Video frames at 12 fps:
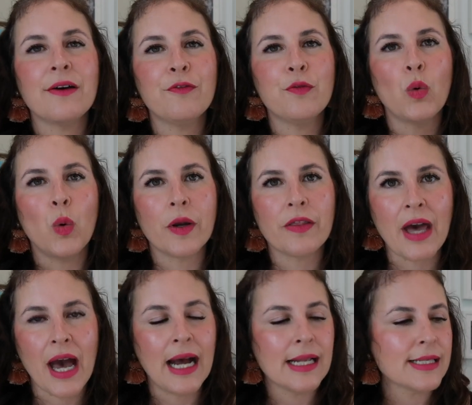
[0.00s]
for
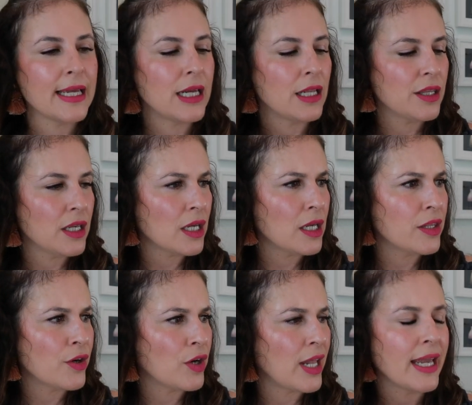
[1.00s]
that, and I think
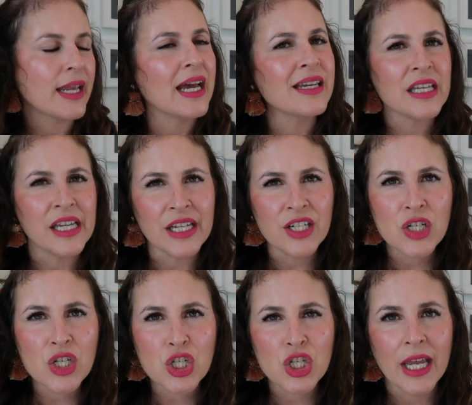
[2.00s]
they're like an
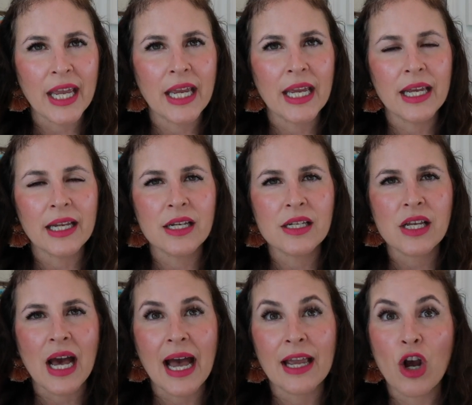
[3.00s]
inch, and
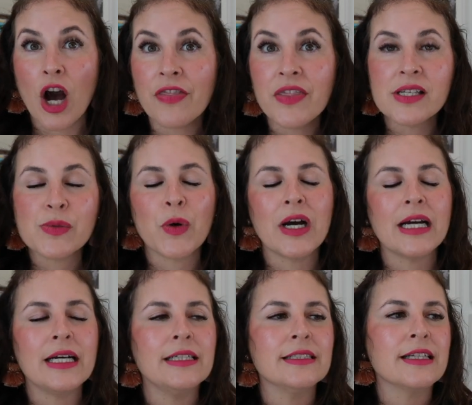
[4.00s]
I got this
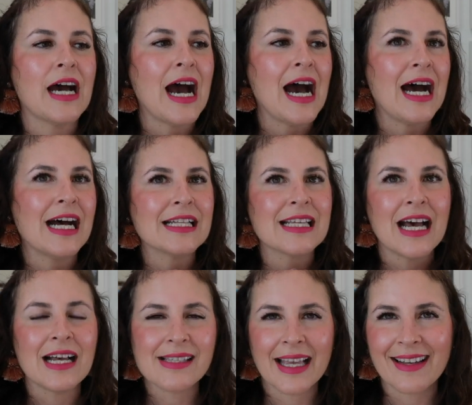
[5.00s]
one at
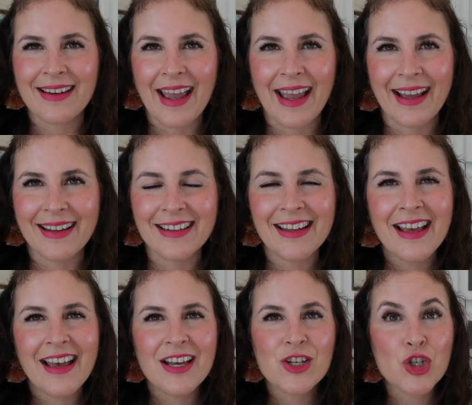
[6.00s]
a secondhand
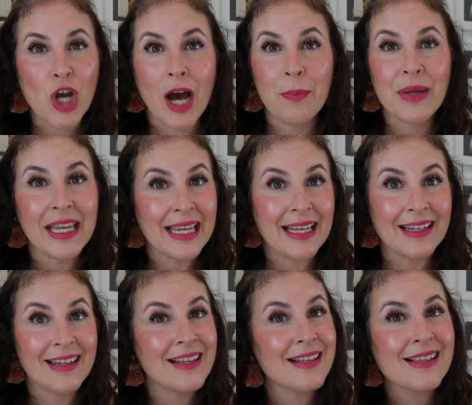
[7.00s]
shop
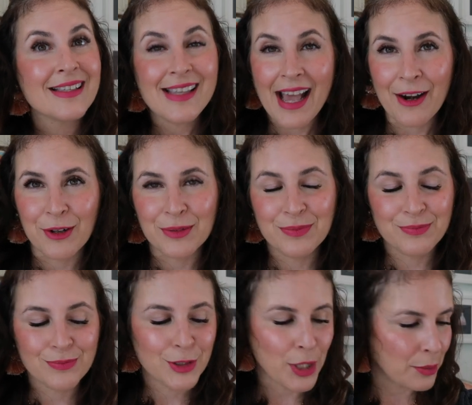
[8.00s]
in Seattle.
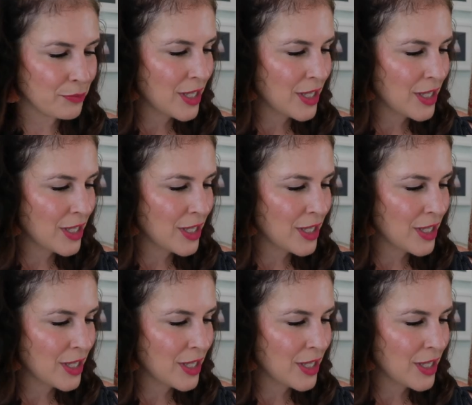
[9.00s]
So